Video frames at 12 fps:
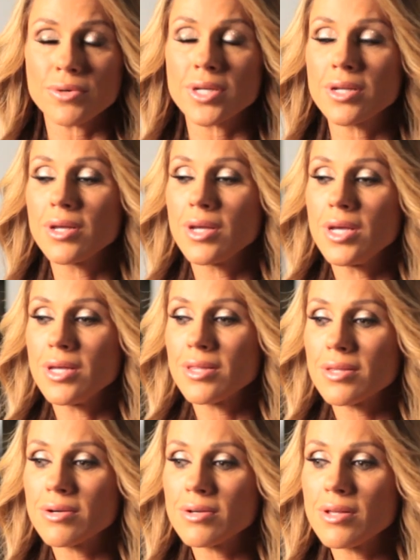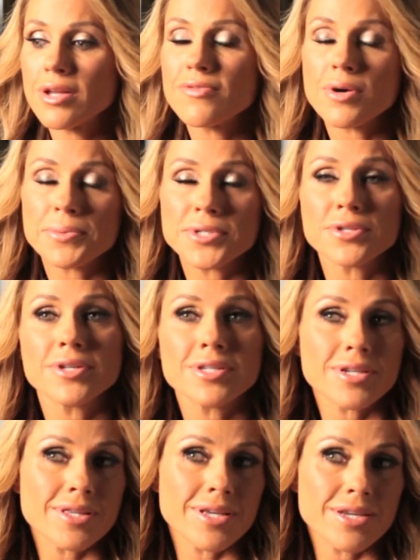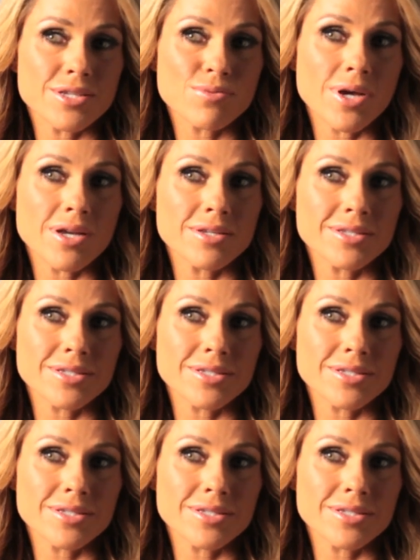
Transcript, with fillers: And there are a lot of opportunities like that as well.